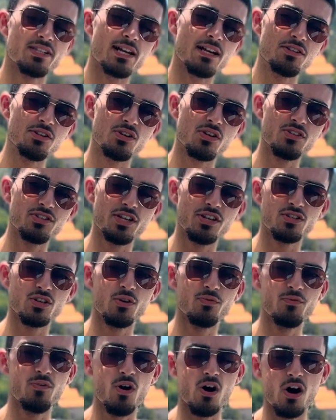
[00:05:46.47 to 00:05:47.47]
as you can see so
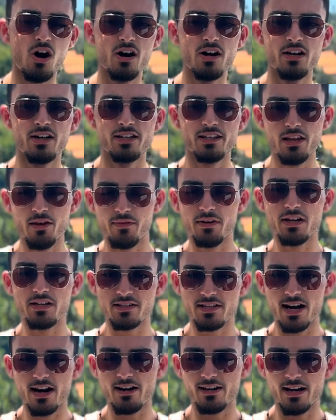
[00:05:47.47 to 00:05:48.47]
far, living in
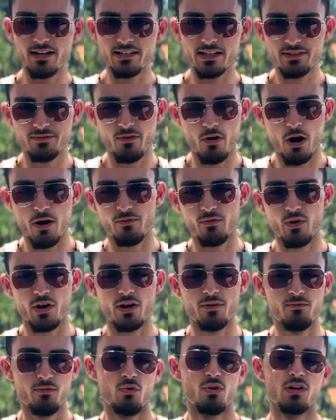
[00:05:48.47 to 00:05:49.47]
Thailand is very, very
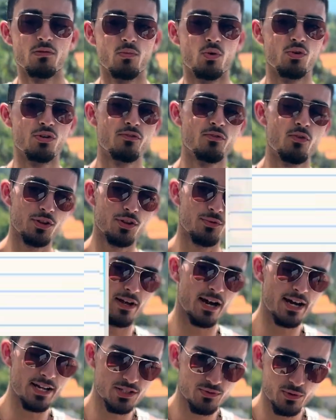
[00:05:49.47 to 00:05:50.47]
affordable. You've
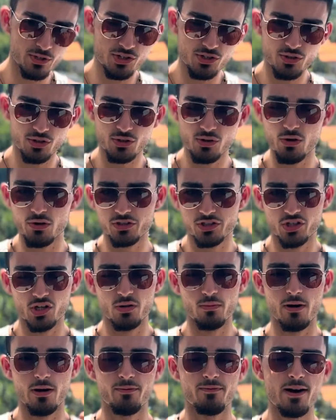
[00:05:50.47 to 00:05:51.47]
flights, which is going to cost you
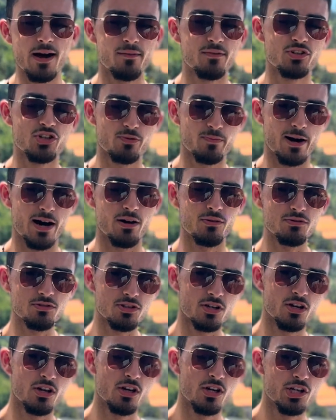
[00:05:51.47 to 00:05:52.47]
about £500.
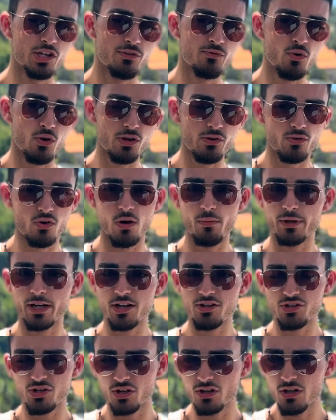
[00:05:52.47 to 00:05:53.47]
You've got your
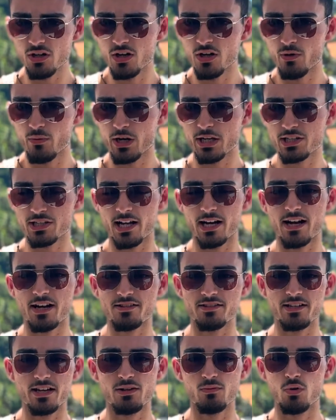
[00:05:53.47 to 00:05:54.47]
accommodation, which, like I
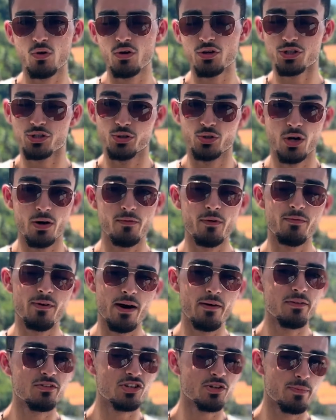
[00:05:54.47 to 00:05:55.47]
said, will cost you another
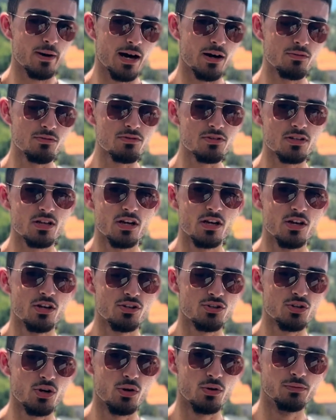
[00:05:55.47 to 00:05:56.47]
£500.
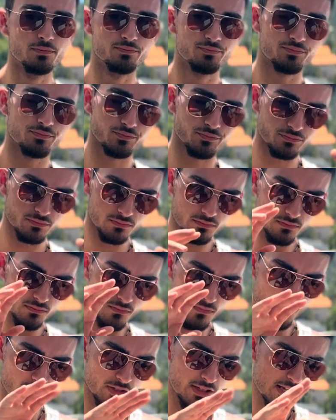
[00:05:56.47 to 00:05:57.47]
So
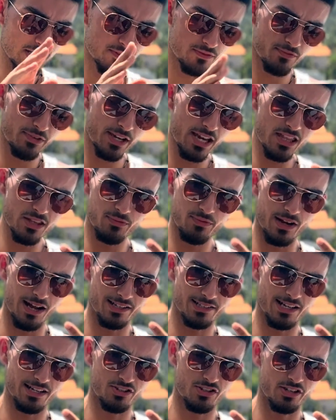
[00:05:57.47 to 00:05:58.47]
let's forget the
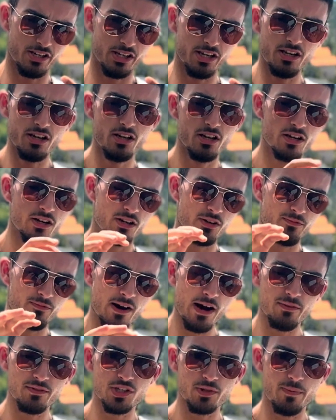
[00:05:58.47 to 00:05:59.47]
flights actually.
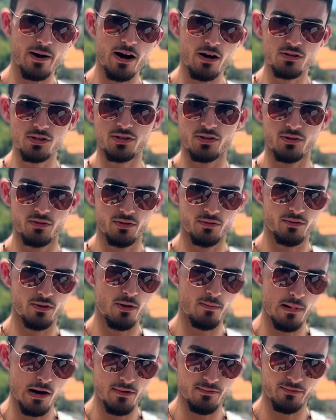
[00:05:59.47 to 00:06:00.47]
£500 a
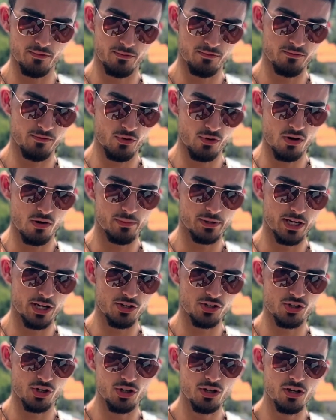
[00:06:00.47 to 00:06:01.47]
month for
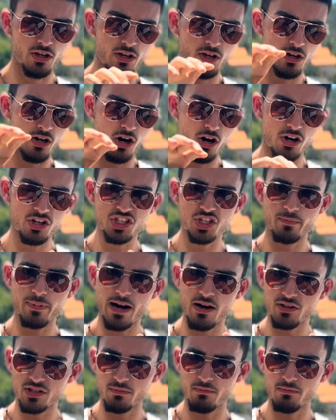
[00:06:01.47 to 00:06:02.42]
accommodation, £100 a